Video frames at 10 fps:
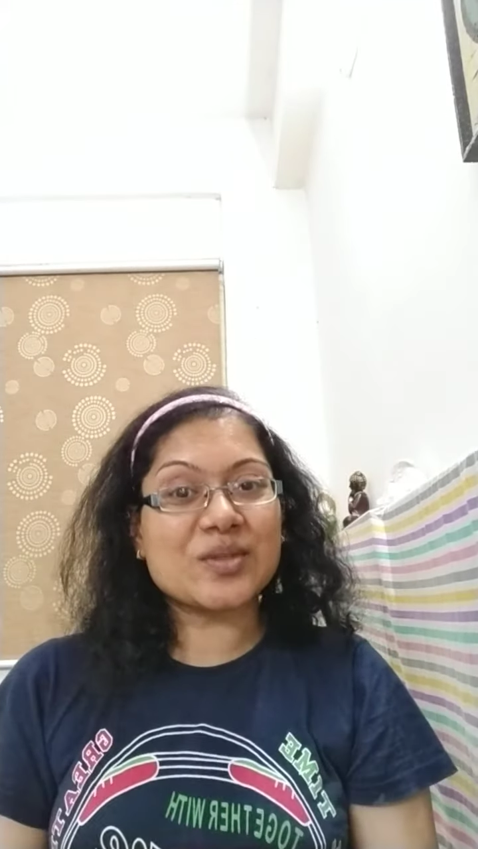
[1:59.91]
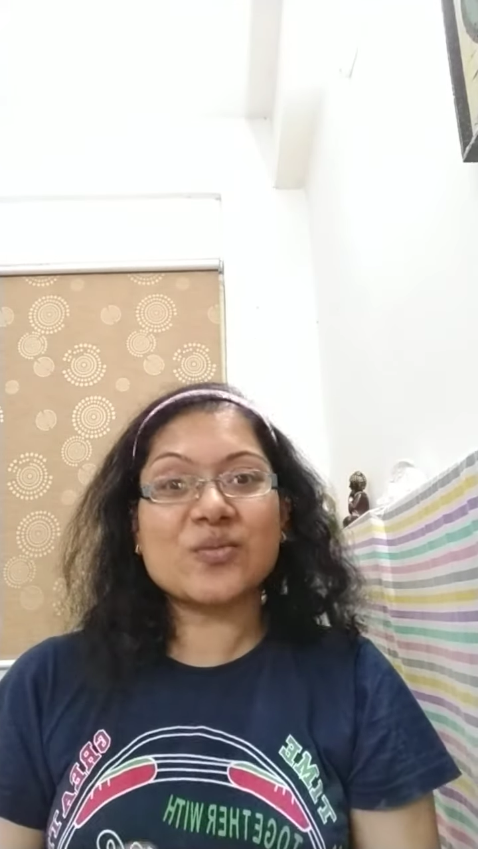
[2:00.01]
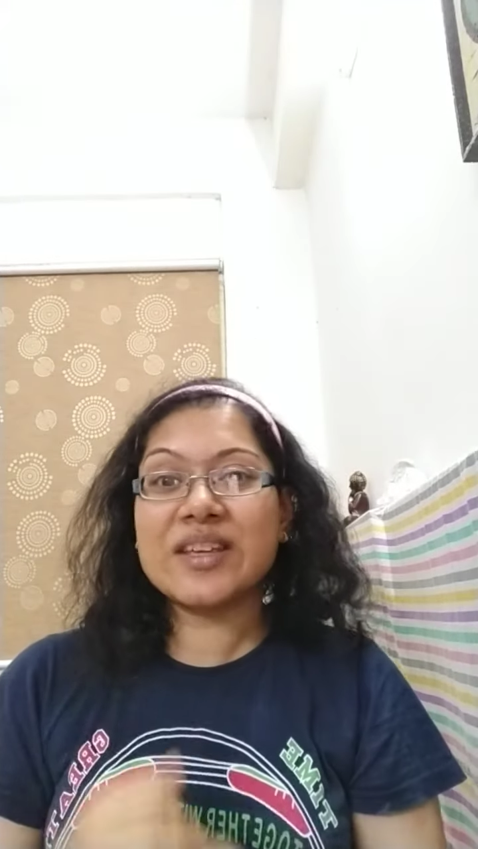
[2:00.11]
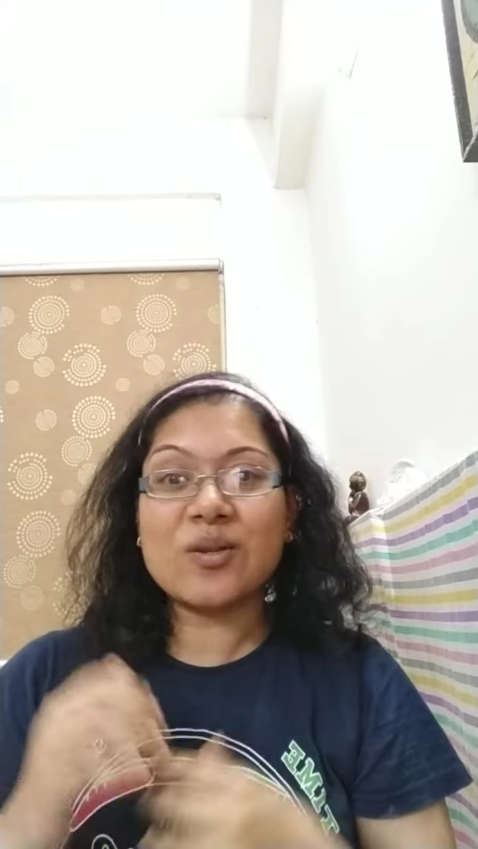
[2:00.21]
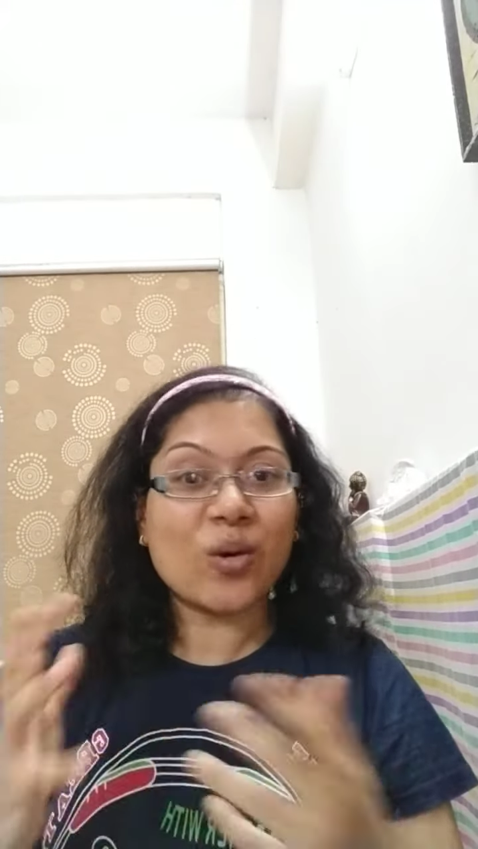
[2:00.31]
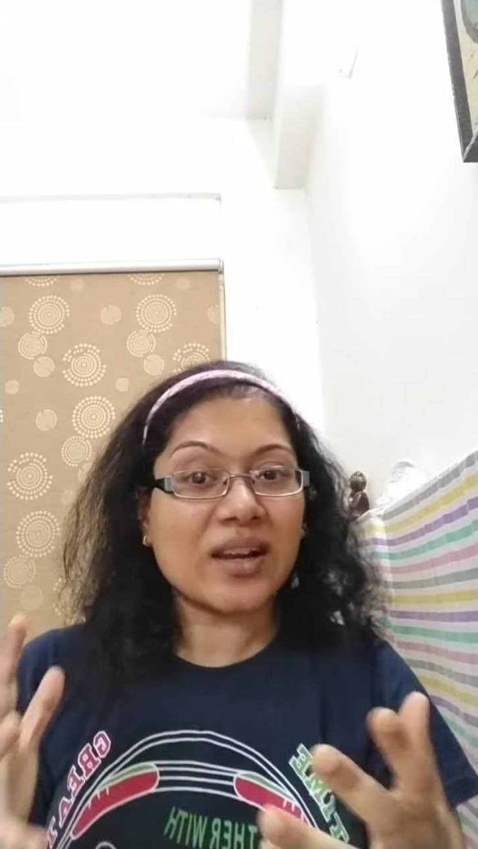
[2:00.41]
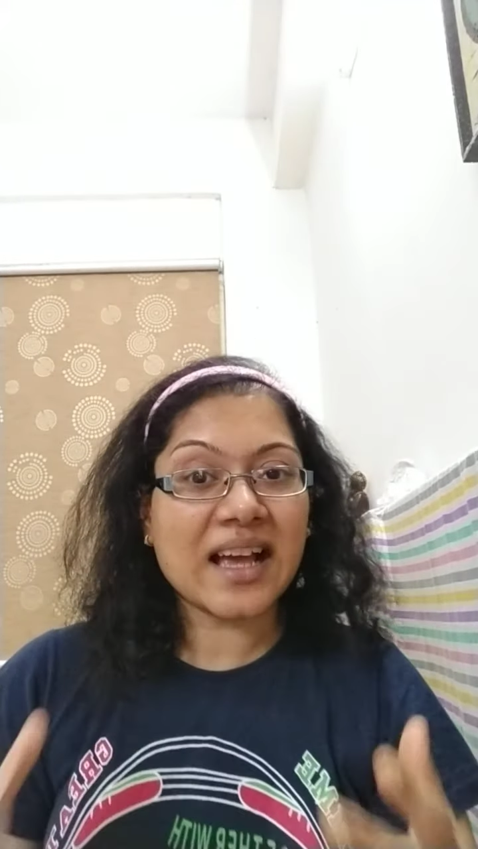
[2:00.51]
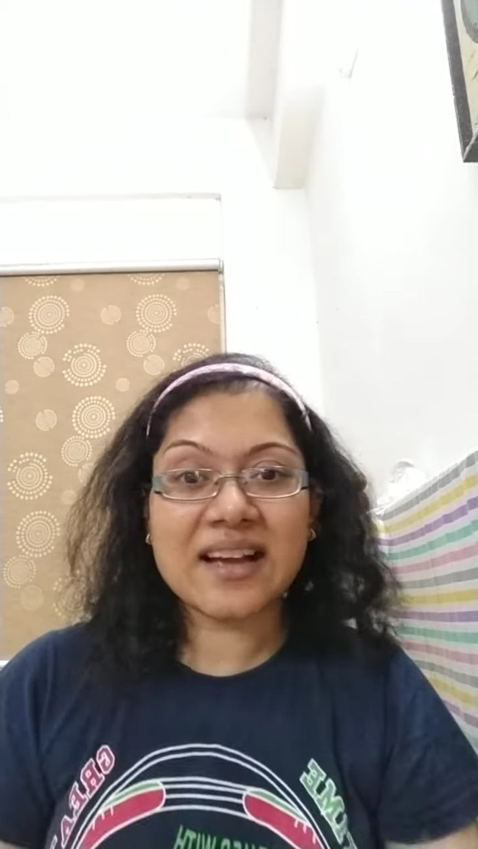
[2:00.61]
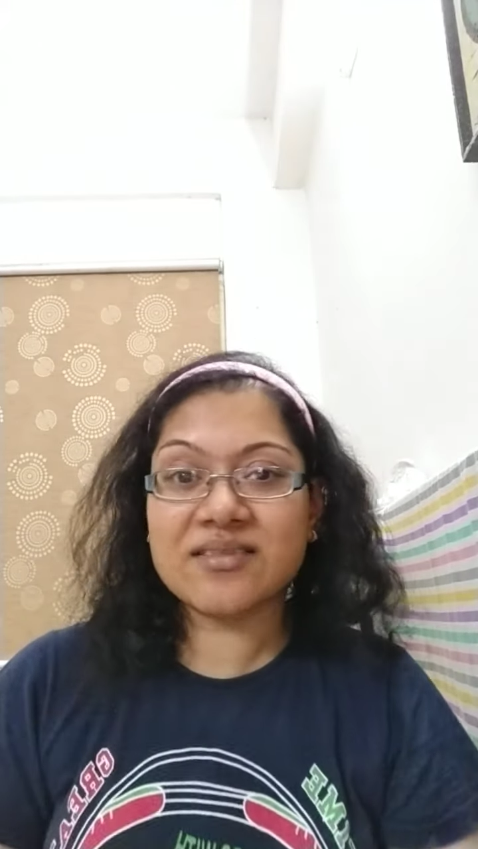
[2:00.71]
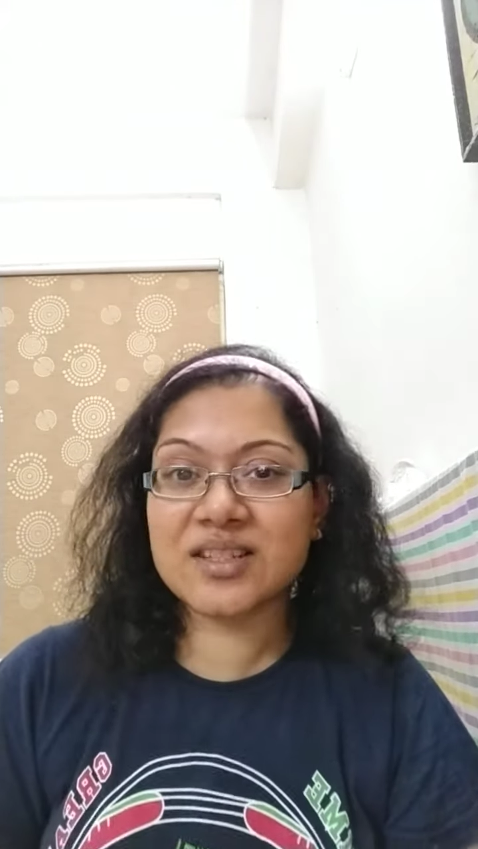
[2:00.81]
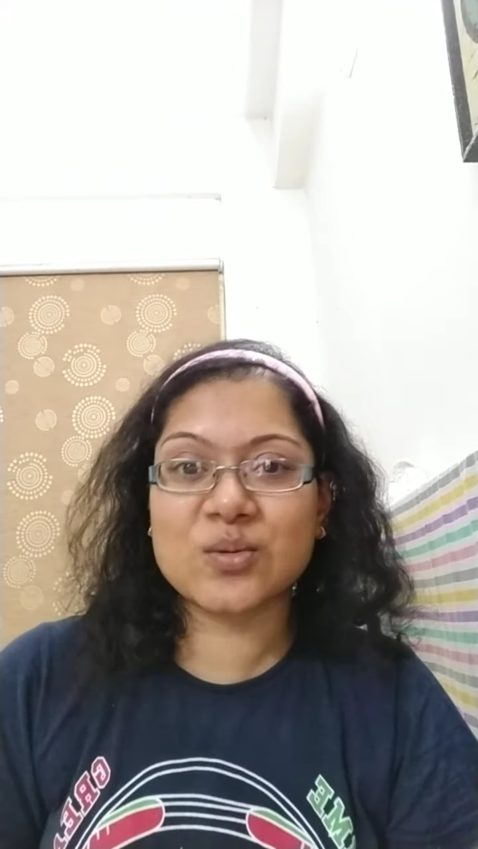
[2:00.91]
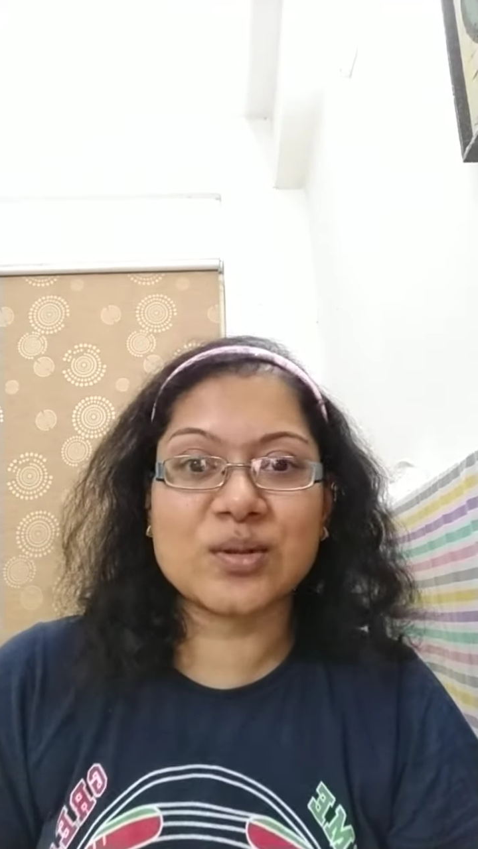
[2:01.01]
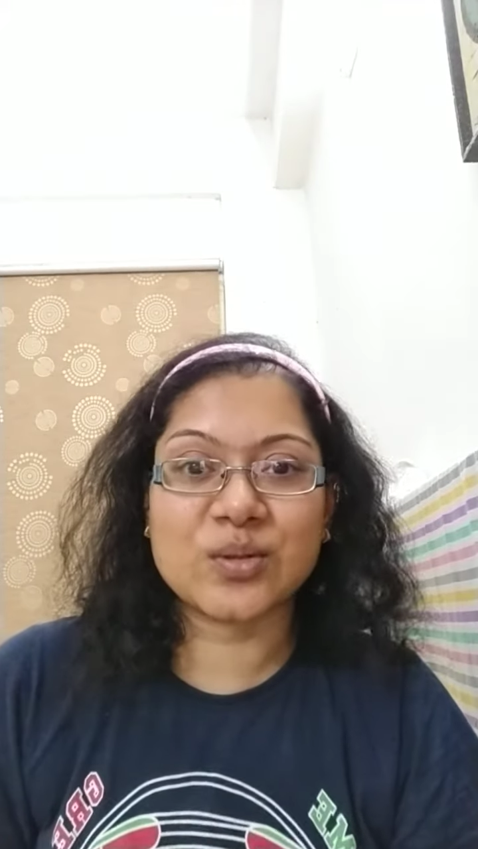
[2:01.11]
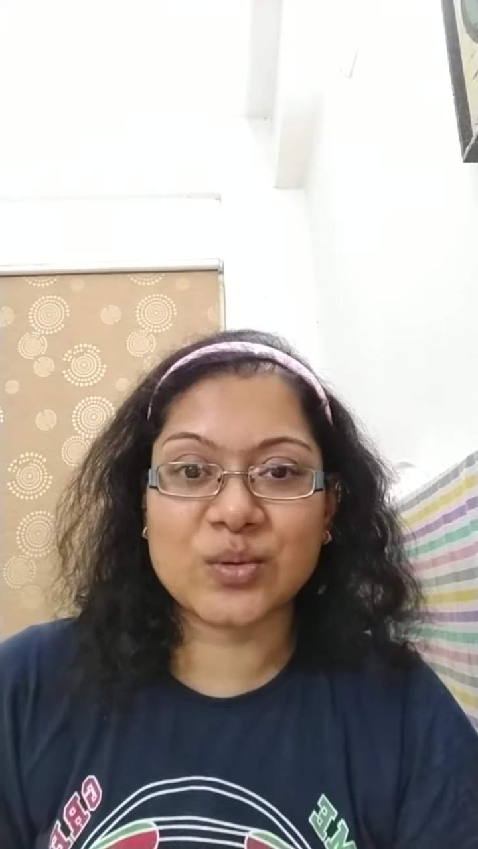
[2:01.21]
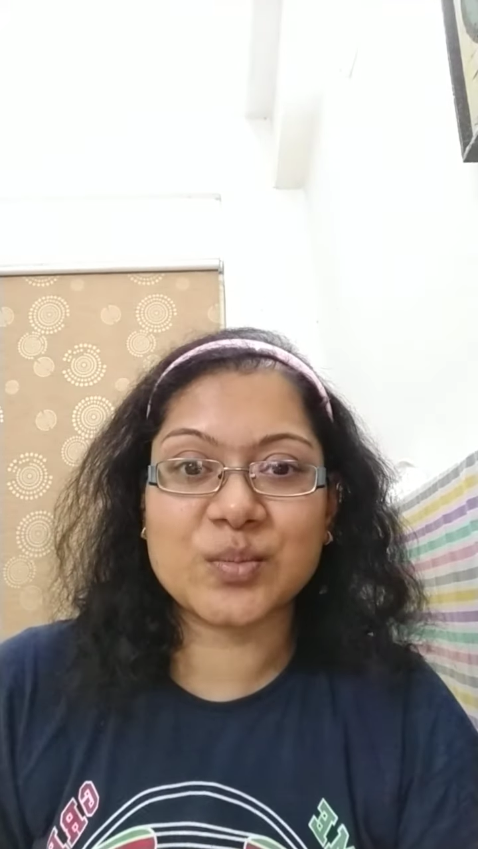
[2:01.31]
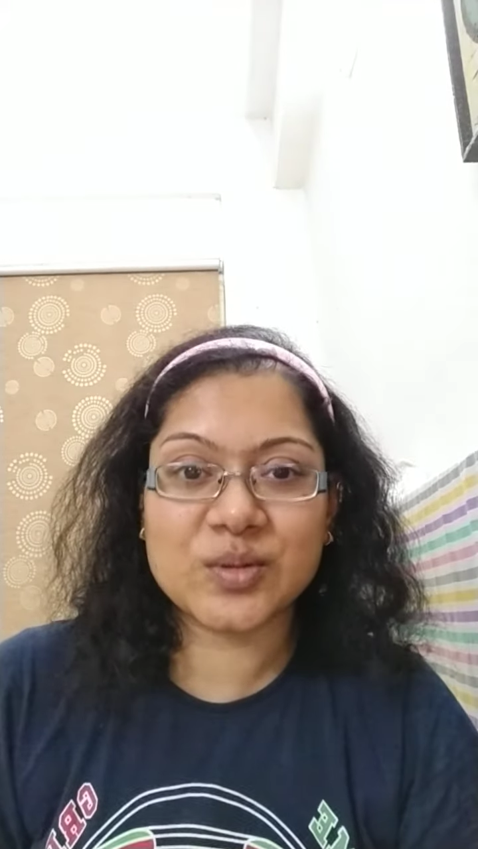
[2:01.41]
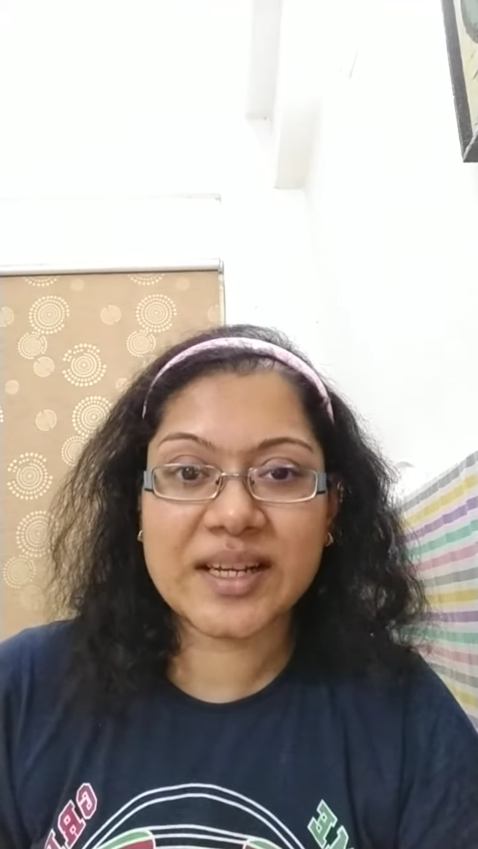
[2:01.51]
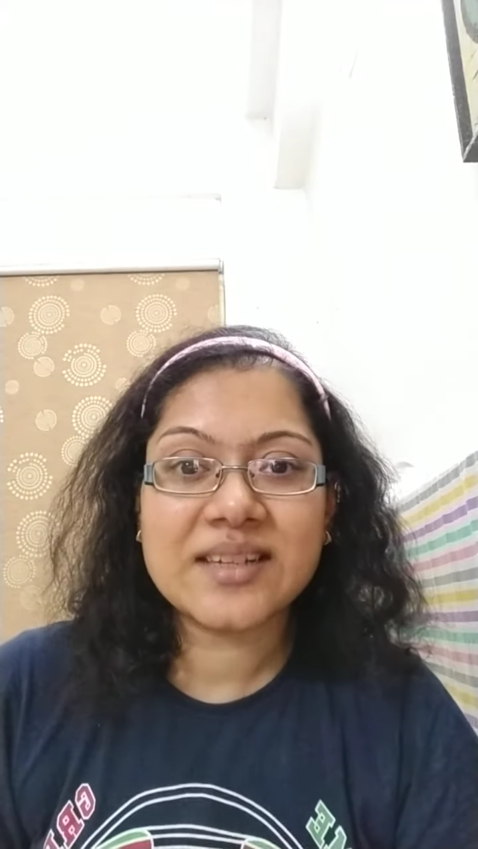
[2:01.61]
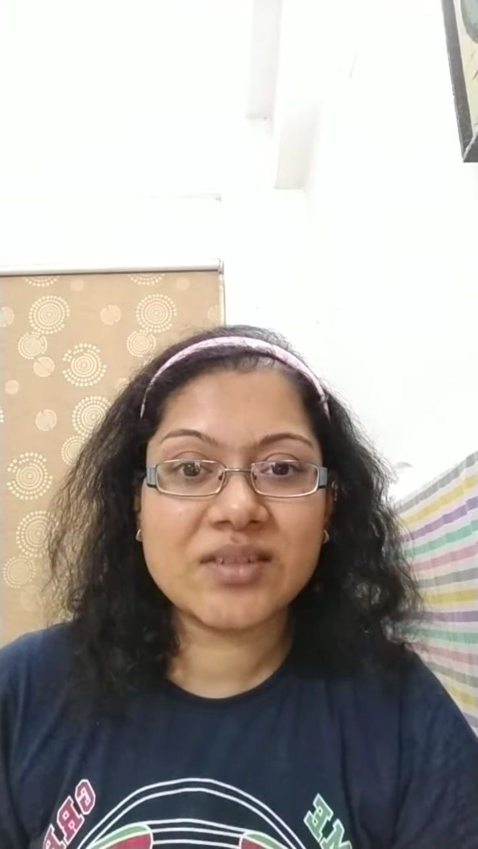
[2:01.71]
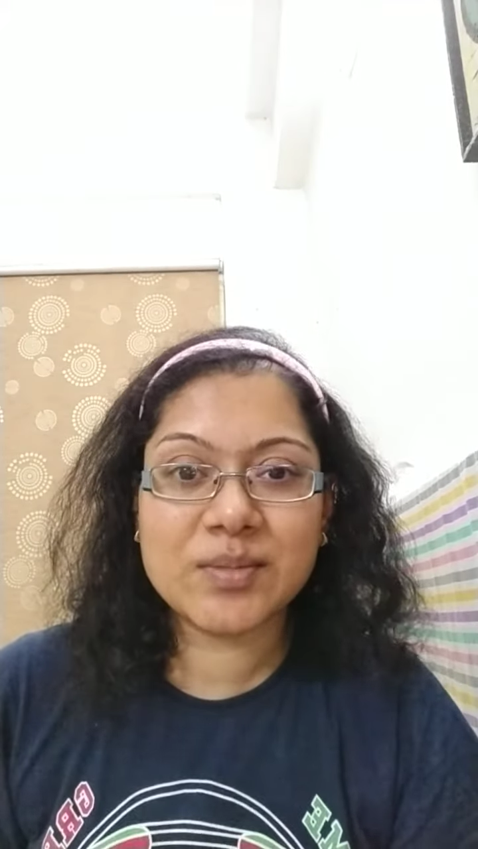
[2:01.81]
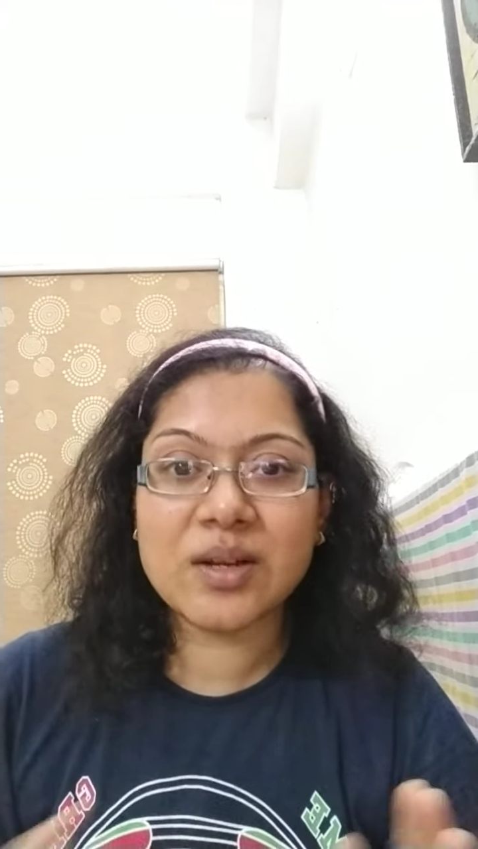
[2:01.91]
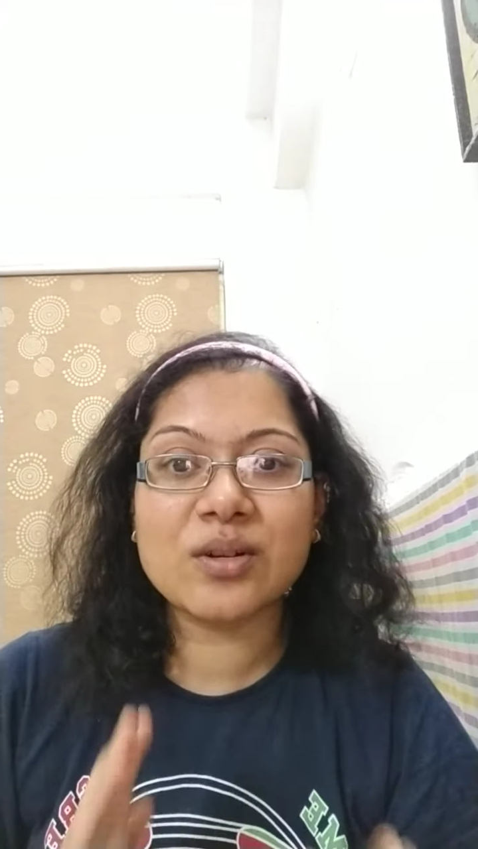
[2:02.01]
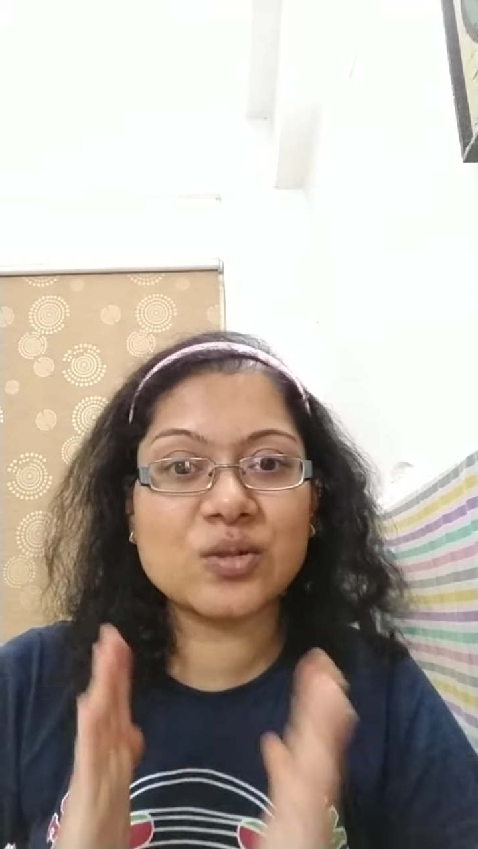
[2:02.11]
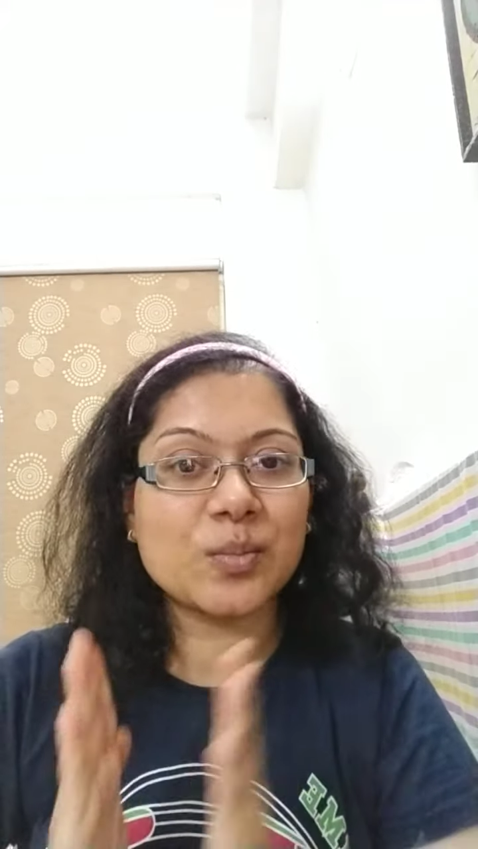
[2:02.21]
So we all have a soul group, right? We belong to a